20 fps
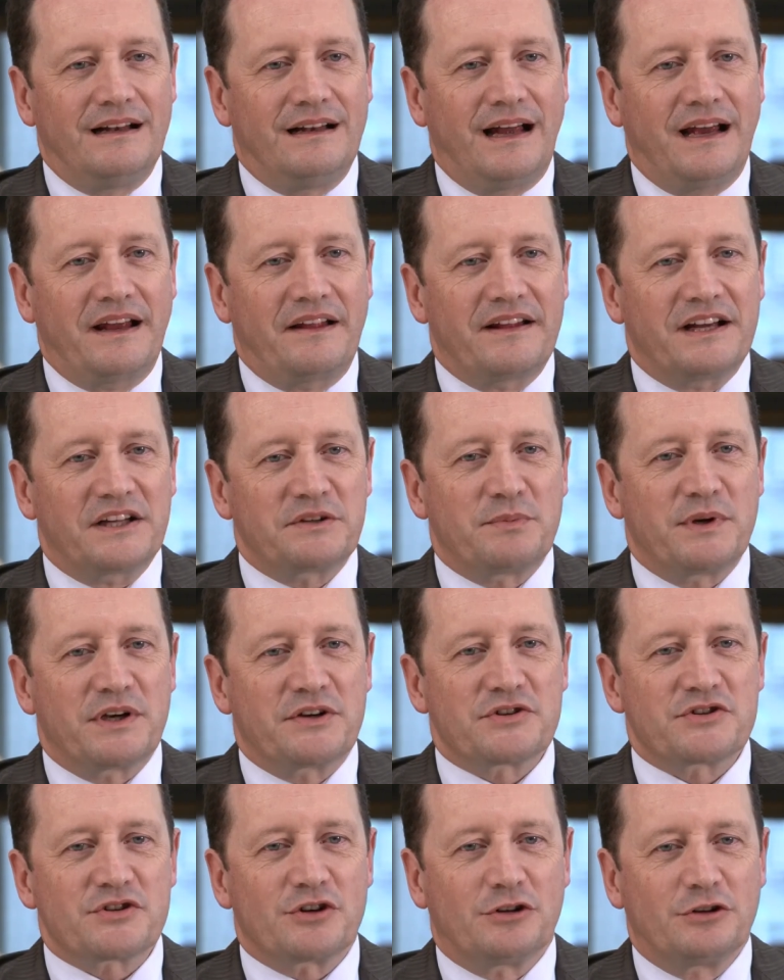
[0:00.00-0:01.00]
like that
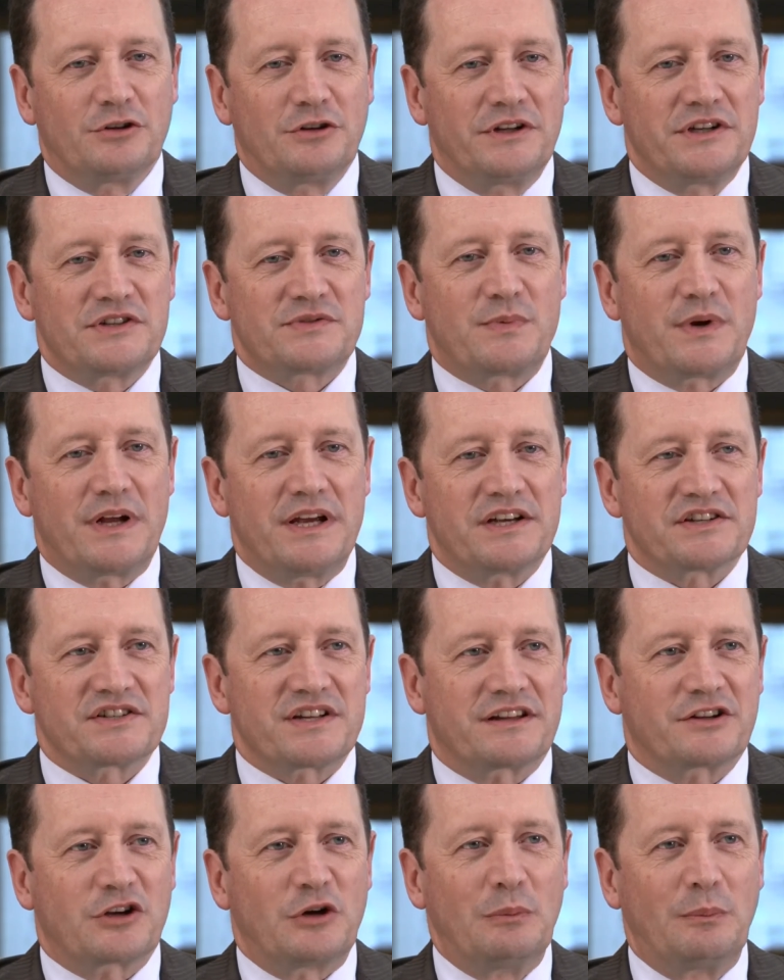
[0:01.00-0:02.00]
because all these players
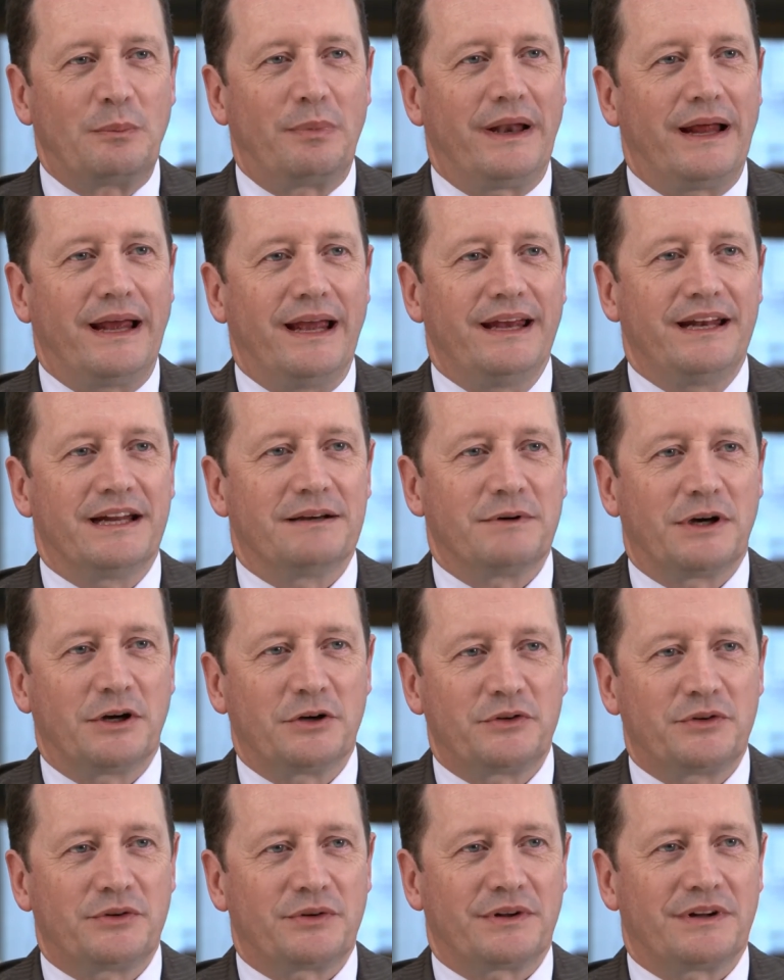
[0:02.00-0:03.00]
that complain
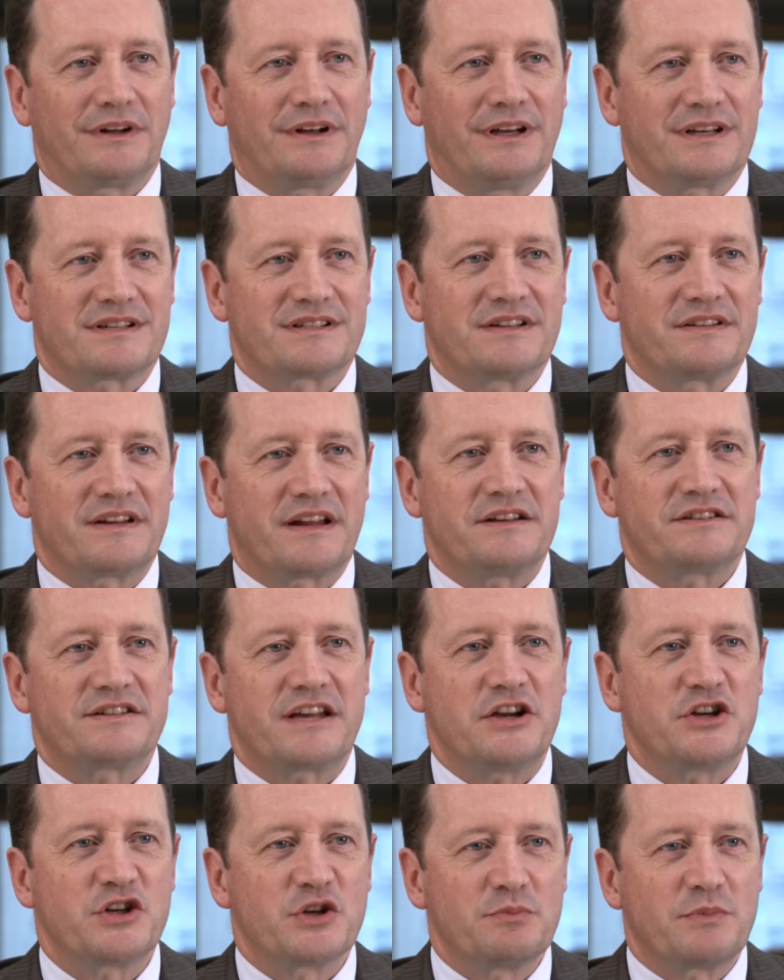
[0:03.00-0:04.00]
about
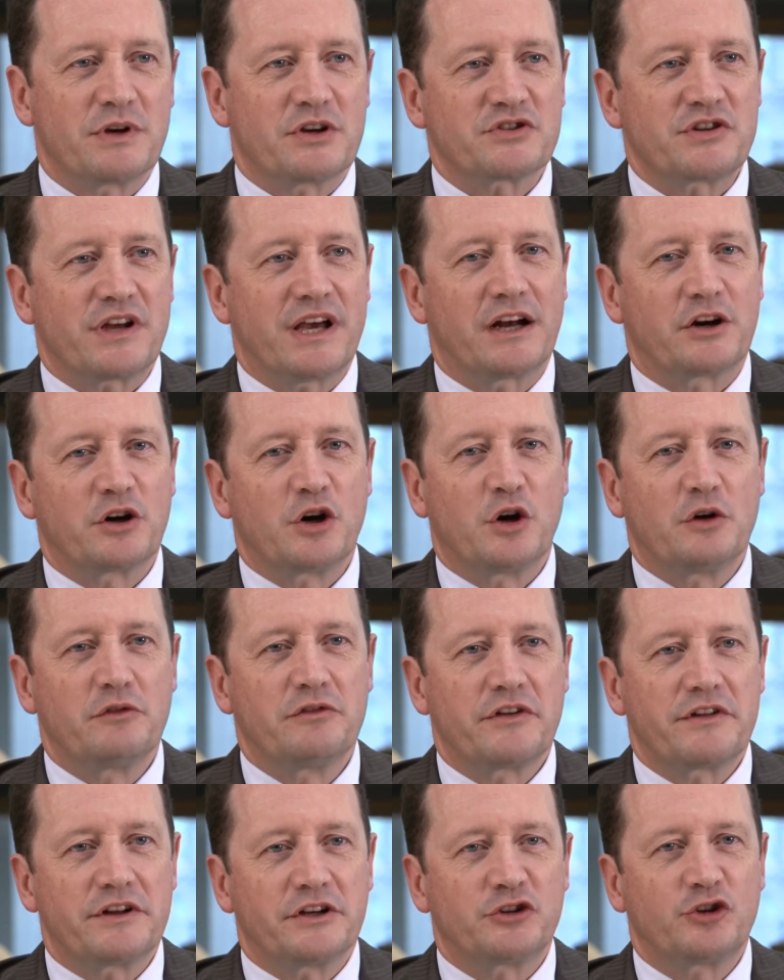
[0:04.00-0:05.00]
standardization, because they are
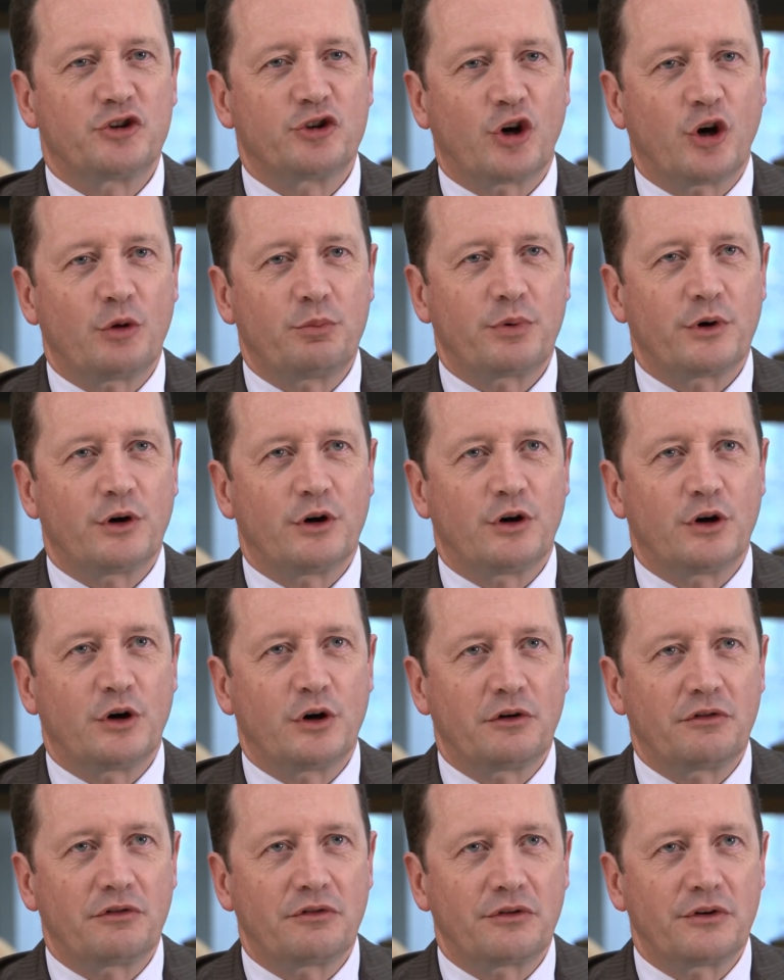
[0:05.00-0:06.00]
over the top
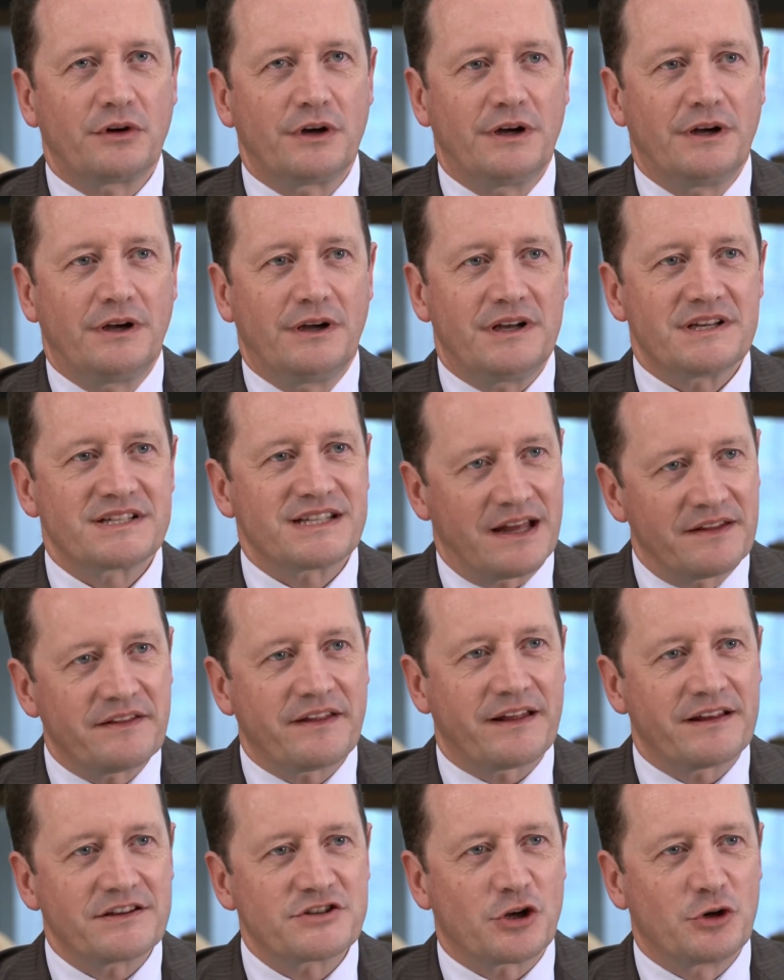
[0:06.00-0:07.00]
of a
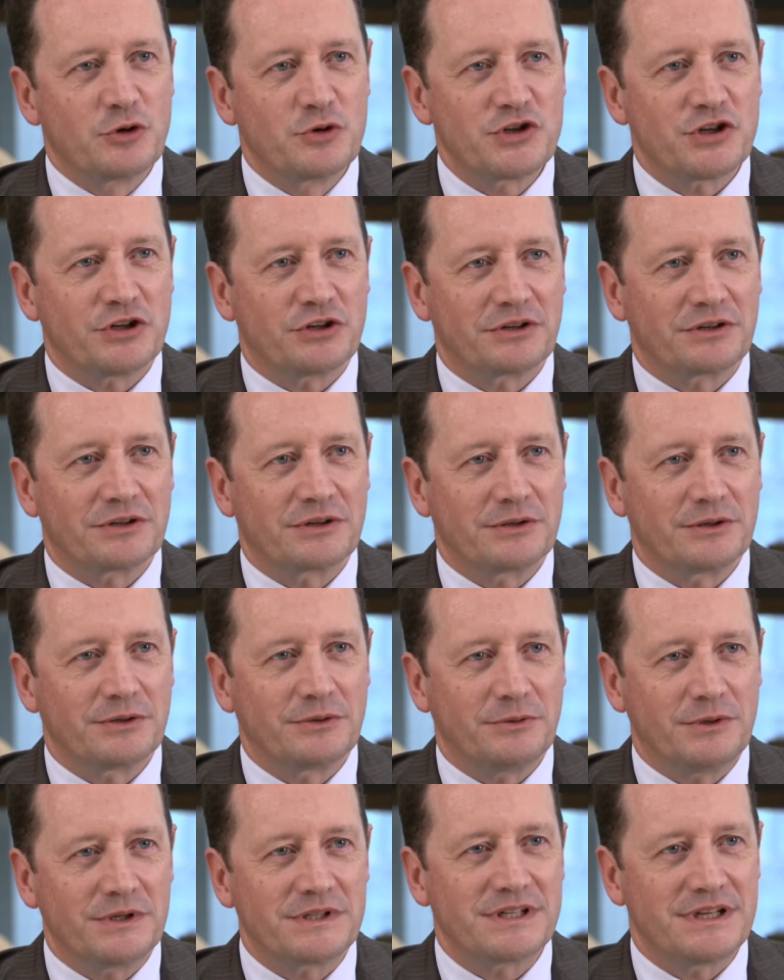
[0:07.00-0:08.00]
standardized solution,
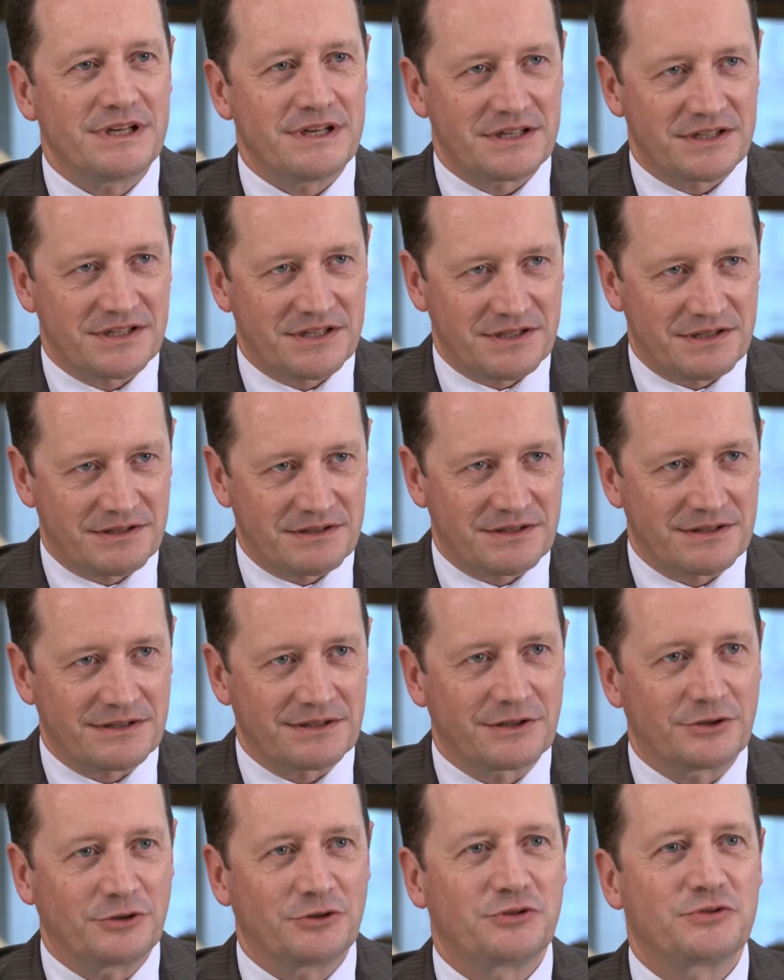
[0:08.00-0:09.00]
which is
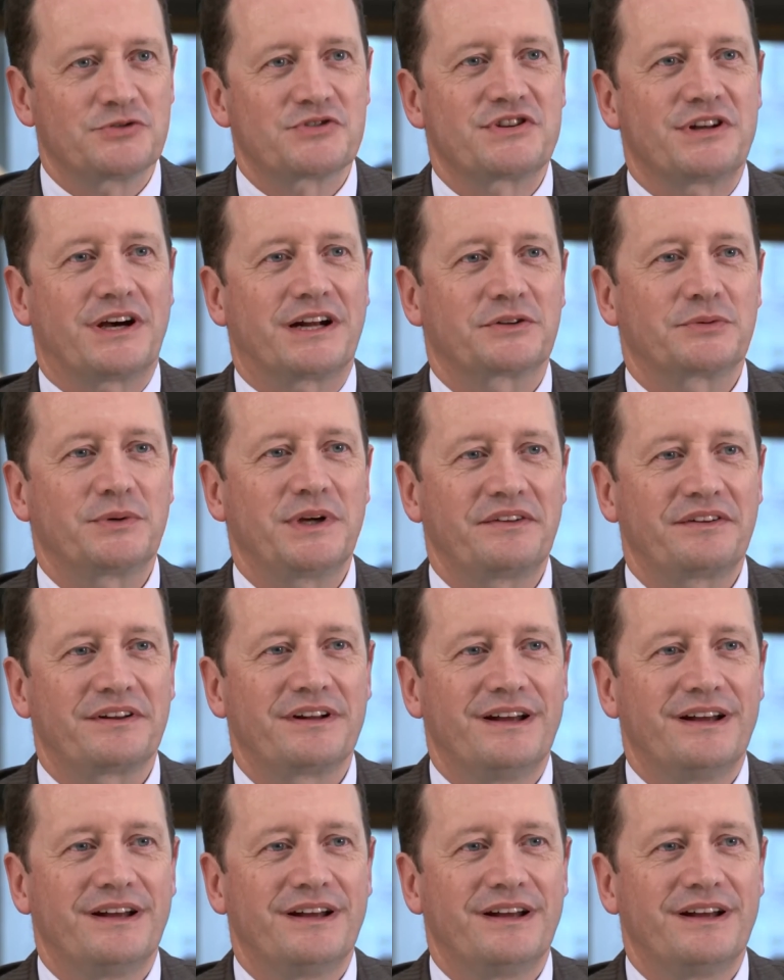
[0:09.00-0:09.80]
good to start with.